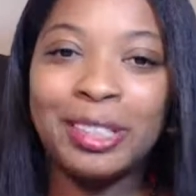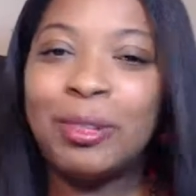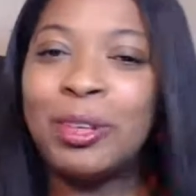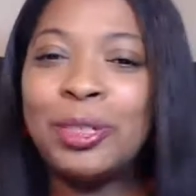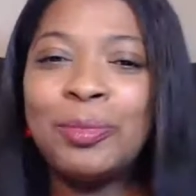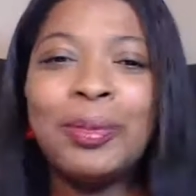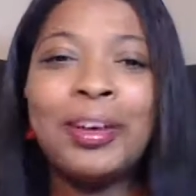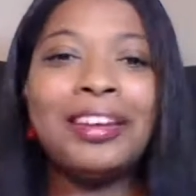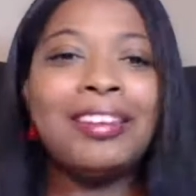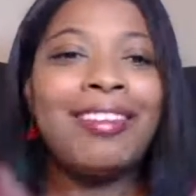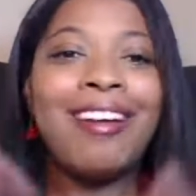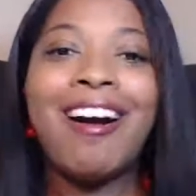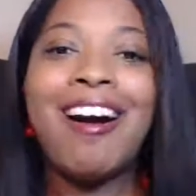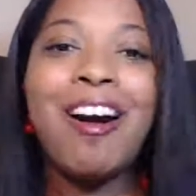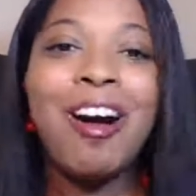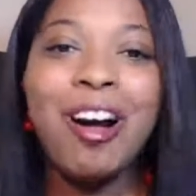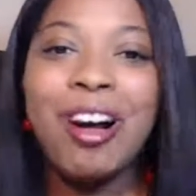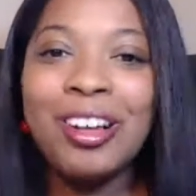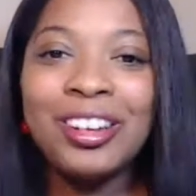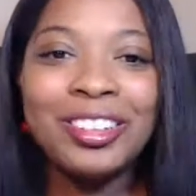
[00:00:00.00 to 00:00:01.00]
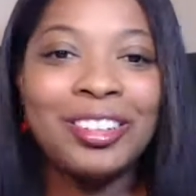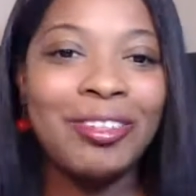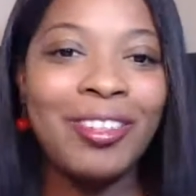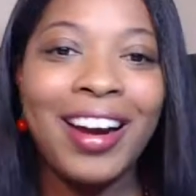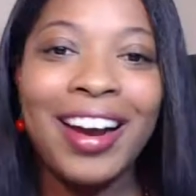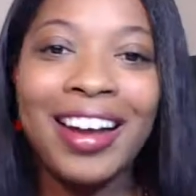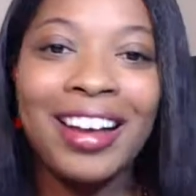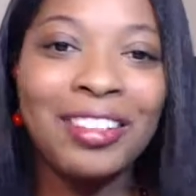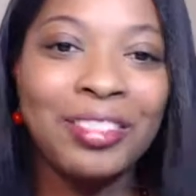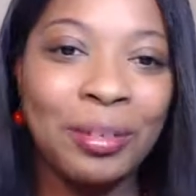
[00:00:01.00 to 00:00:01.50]
So it's been all
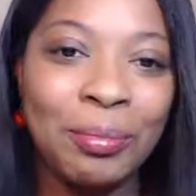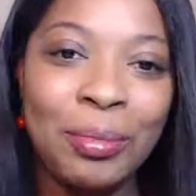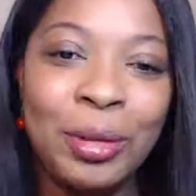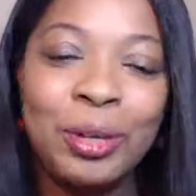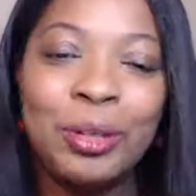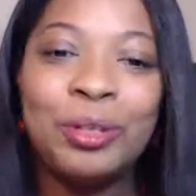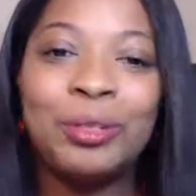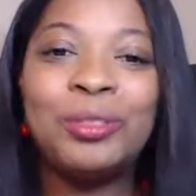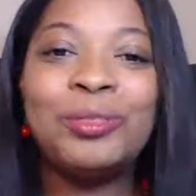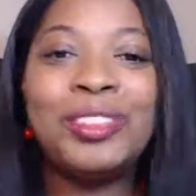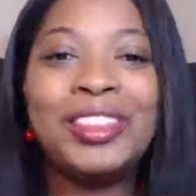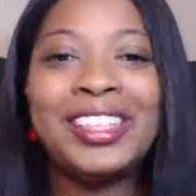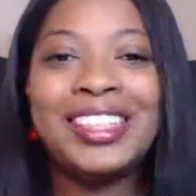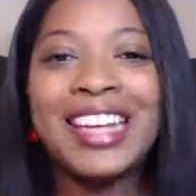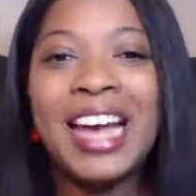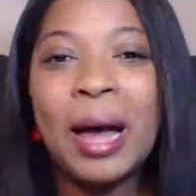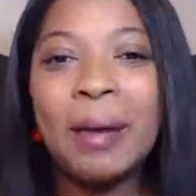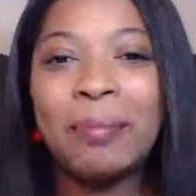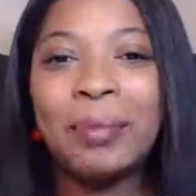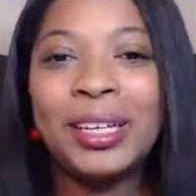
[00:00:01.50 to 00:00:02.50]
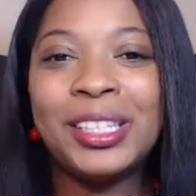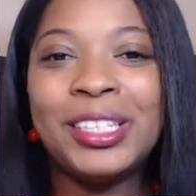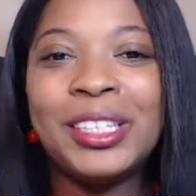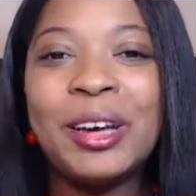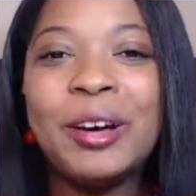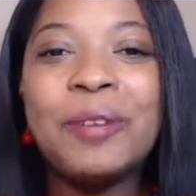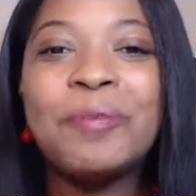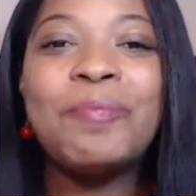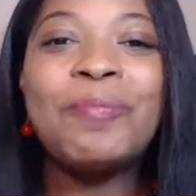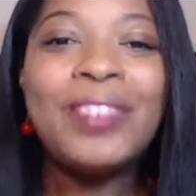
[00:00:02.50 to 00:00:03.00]
around the moon with the topics.
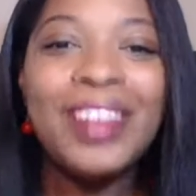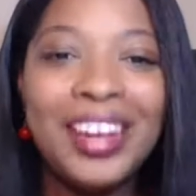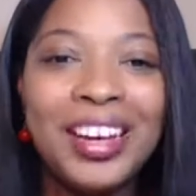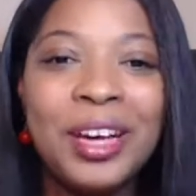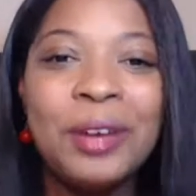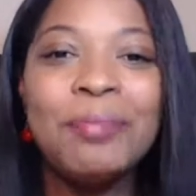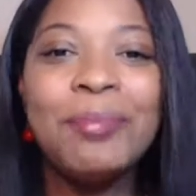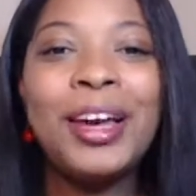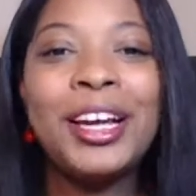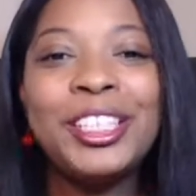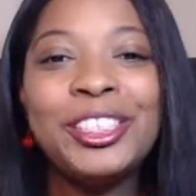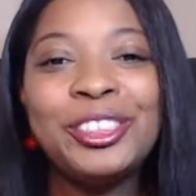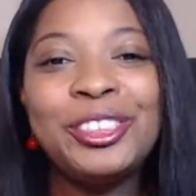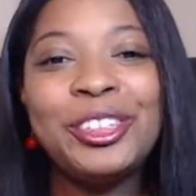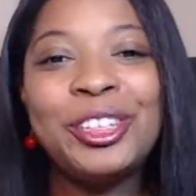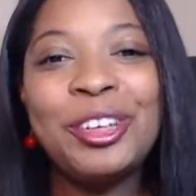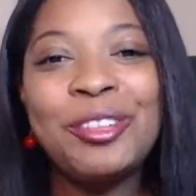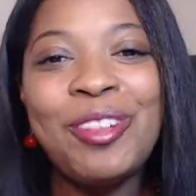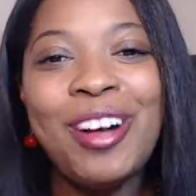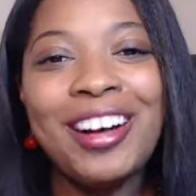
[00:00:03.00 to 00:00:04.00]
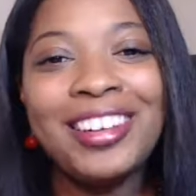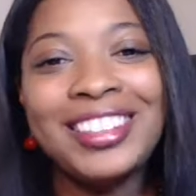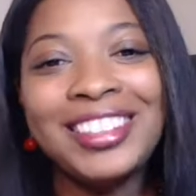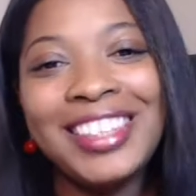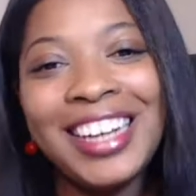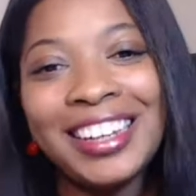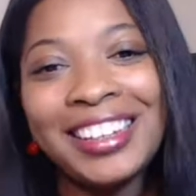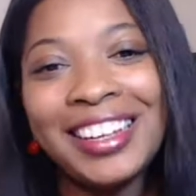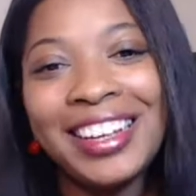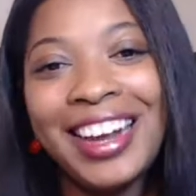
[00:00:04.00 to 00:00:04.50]
So make sure you all
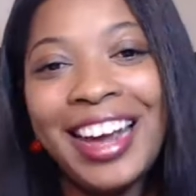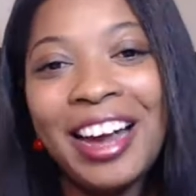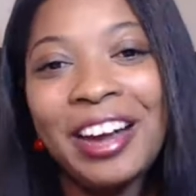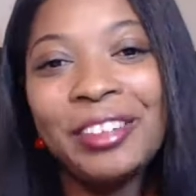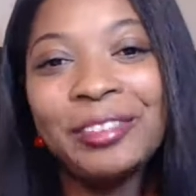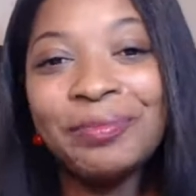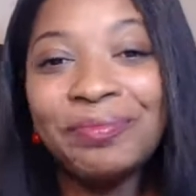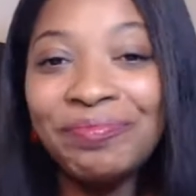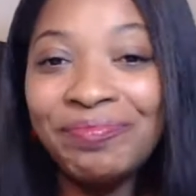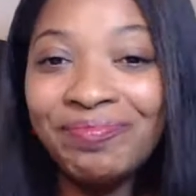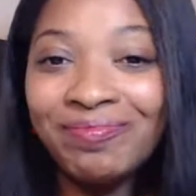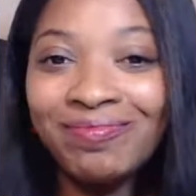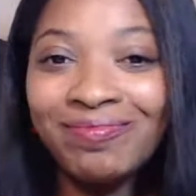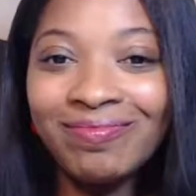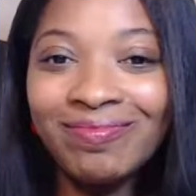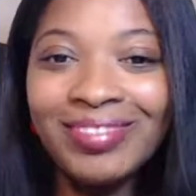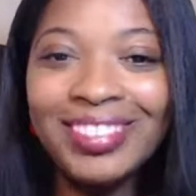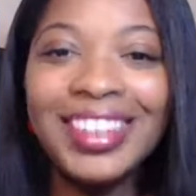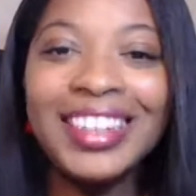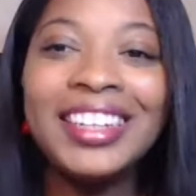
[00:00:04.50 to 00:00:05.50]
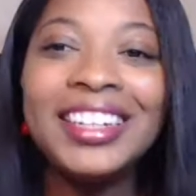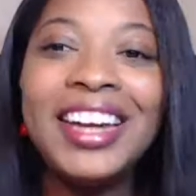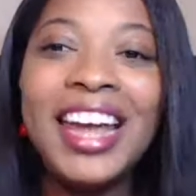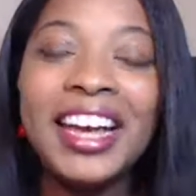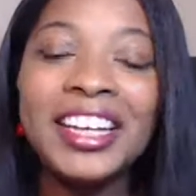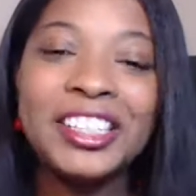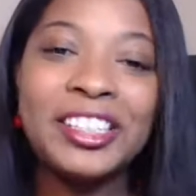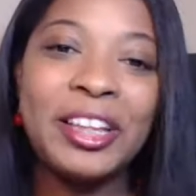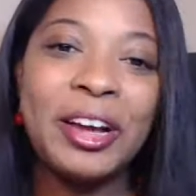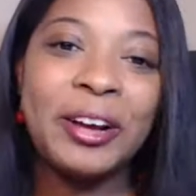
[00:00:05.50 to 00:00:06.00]
check it out
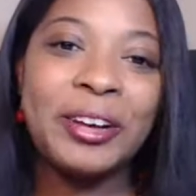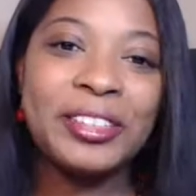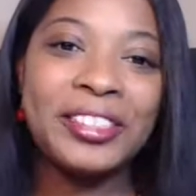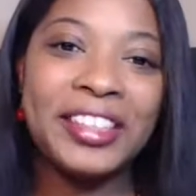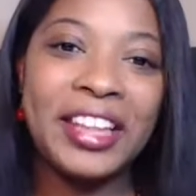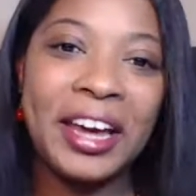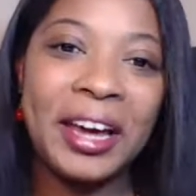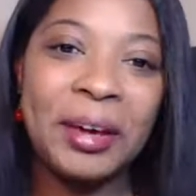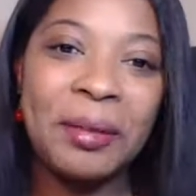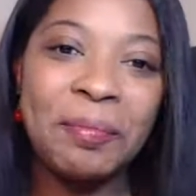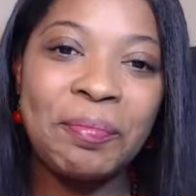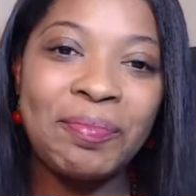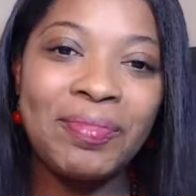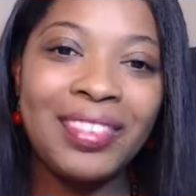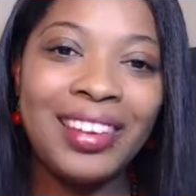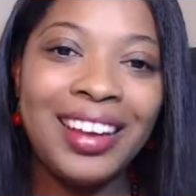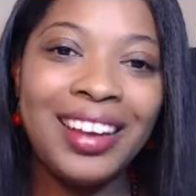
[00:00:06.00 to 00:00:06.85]
next Thursday.